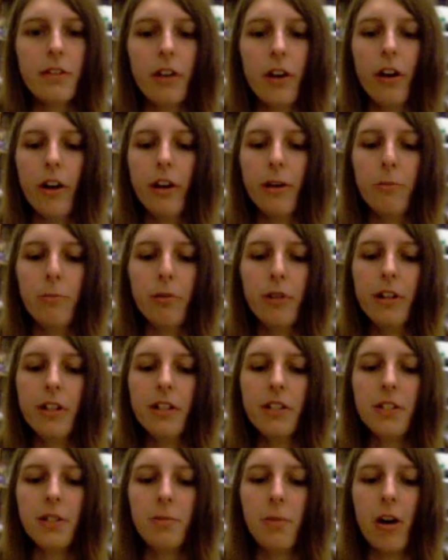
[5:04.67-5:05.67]
are pretty
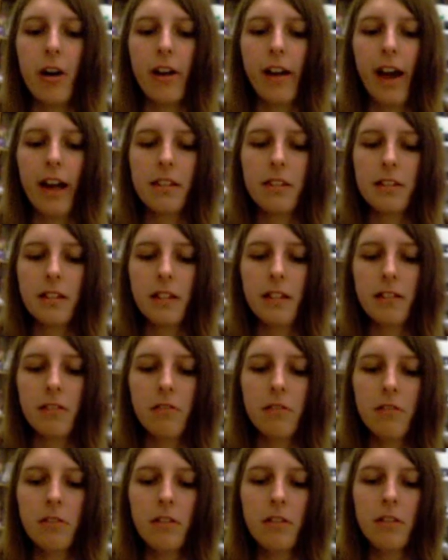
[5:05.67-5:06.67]
smart-assy,
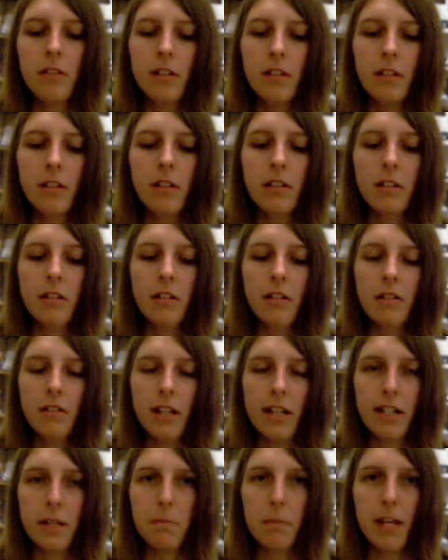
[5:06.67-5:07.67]

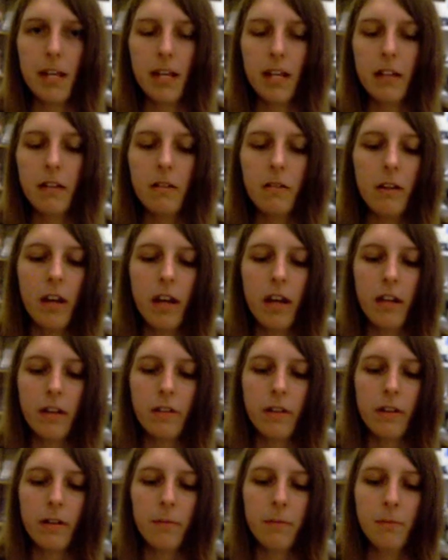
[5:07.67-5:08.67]
like me, and
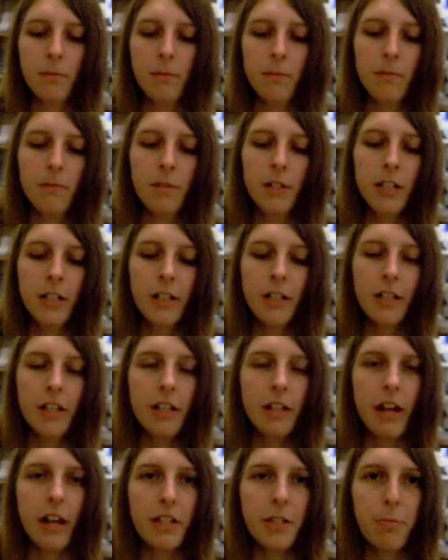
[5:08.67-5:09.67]

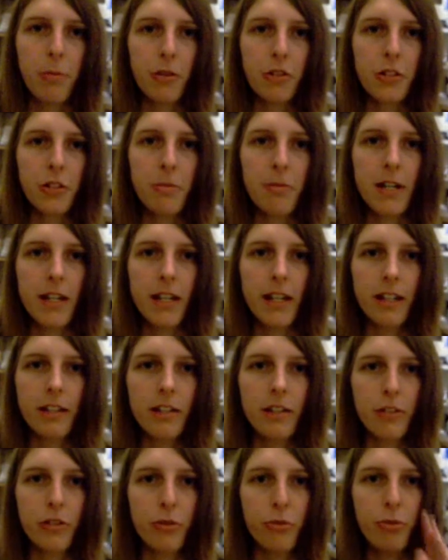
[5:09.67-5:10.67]
not supposed to be
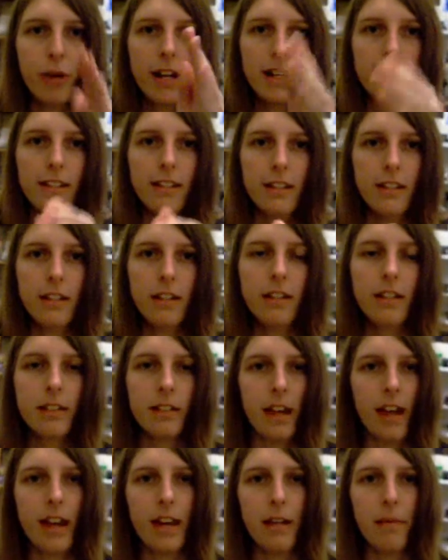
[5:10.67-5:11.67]
directed
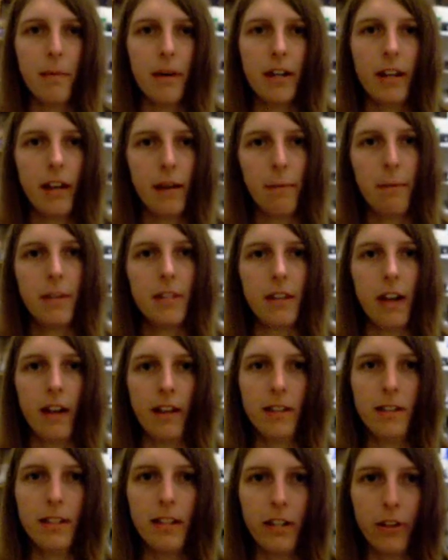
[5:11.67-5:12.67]
to anybody
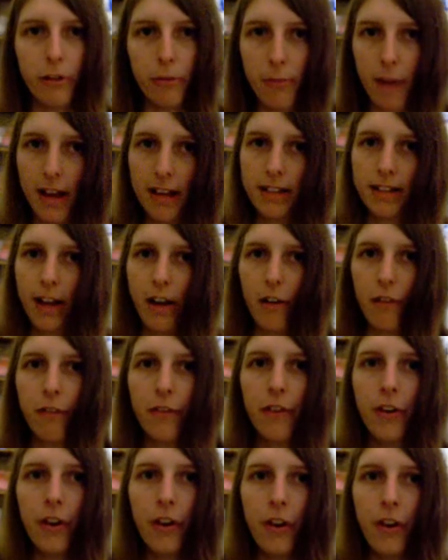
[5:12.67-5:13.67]
besides either myself,
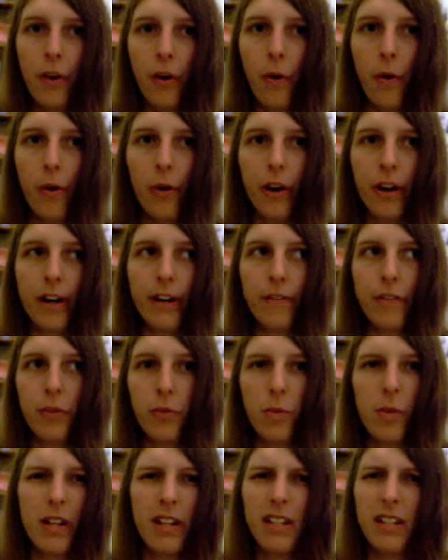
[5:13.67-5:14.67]
or if you
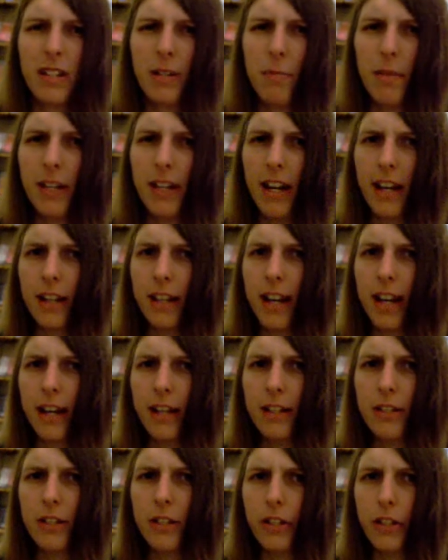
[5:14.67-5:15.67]
want it to be
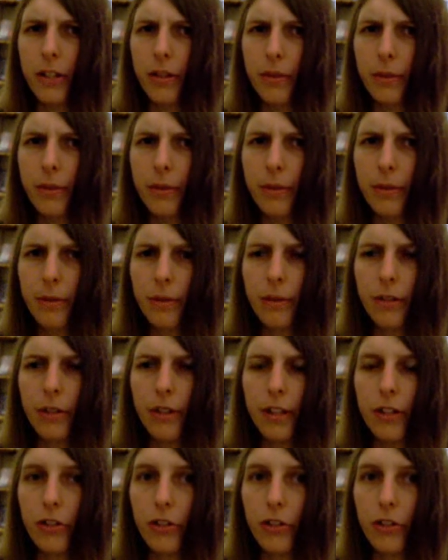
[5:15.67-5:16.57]
dedicated to you, then